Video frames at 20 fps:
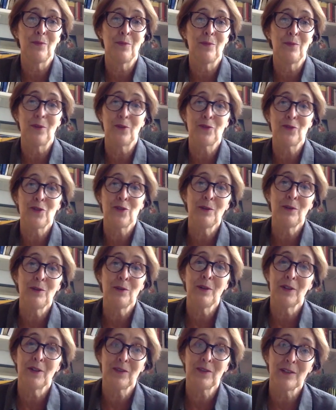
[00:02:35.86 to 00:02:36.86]
What Joe
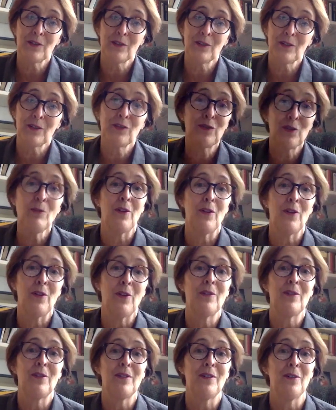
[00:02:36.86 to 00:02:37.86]
has done is
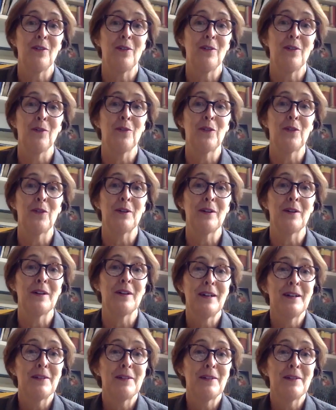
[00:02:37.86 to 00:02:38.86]
stolen all the
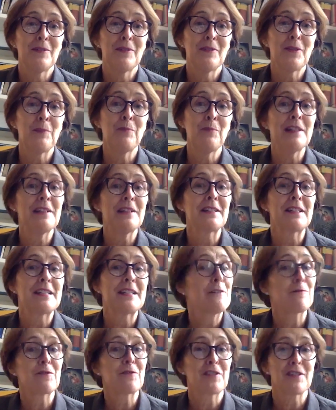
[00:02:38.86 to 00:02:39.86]
the brilliant
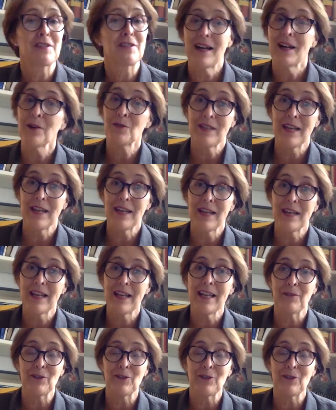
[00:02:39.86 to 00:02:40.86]
gifts the house
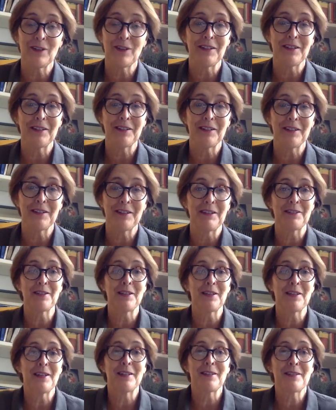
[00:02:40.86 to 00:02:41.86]
gave. It's it, it
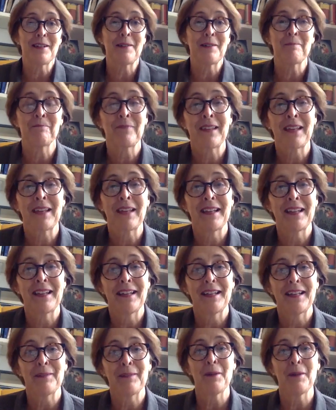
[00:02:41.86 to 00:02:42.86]
it's um
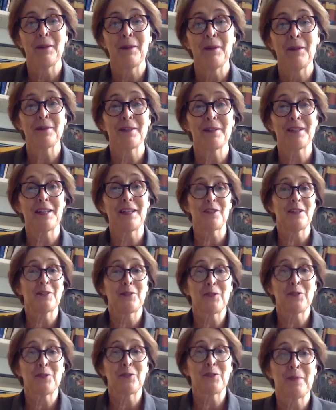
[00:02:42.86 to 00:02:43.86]
it may be a set designer's
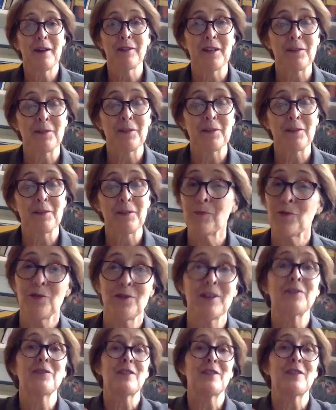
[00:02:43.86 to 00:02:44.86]
paradise, but I'm sure the set
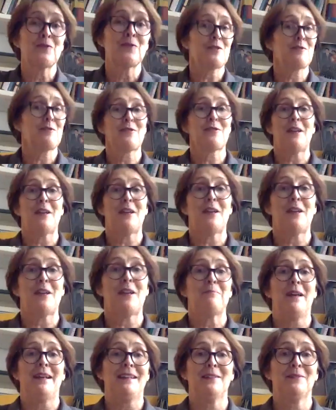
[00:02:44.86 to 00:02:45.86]
designer just sat
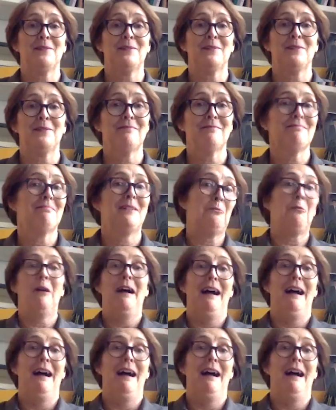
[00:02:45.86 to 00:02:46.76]
back and went, "Wow."